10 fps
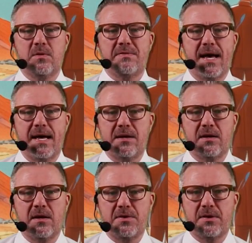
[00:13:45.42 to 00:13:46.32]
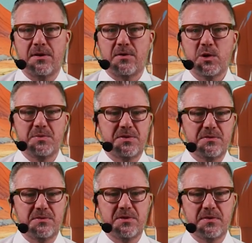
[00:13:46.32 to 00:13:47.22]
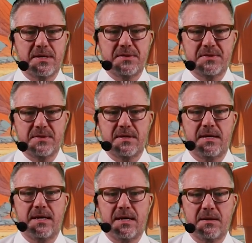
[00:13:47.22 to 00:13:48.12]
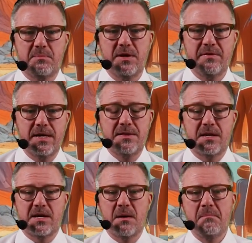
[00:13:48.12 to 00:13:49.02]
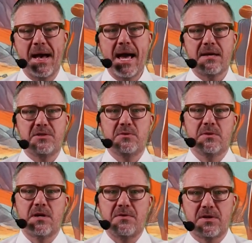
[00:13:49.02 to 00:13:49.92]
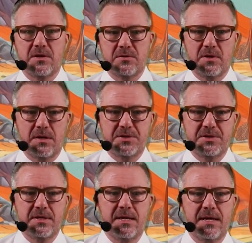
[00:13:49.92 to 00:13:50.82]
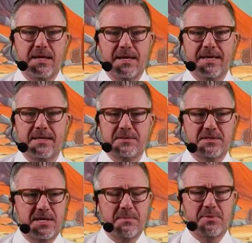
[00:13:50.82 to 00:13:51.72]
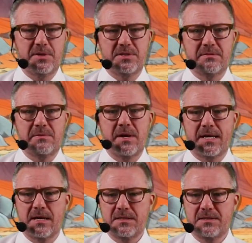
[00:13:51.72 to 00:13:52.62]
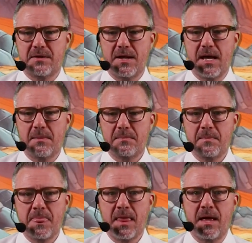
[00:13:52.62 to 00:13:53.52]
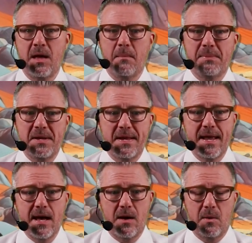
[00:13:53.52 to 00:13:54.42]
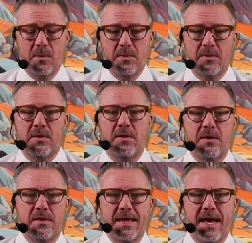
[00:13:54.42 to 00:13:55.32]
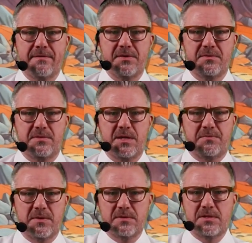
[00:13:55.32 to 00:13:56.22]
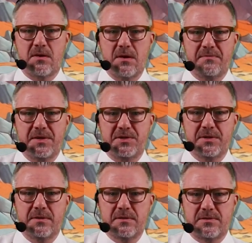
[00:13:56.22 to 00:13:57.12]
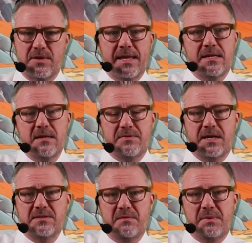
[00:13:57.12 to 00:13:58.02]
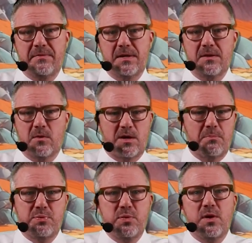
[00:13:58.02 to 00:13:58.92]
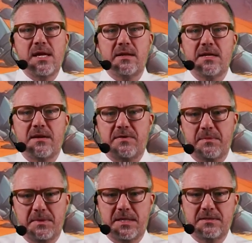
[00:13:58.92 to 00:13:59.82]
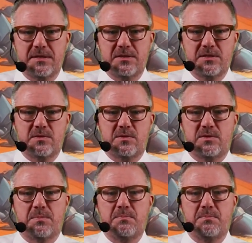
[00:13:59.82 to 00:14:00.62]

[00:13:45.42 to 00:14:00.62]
We've had other groups do this and pivot and then come back to another CodeLaunch, and it's the same person. We recognize their name, but now they have a different startup vision, slightly different because they pivoted, or completely different because they just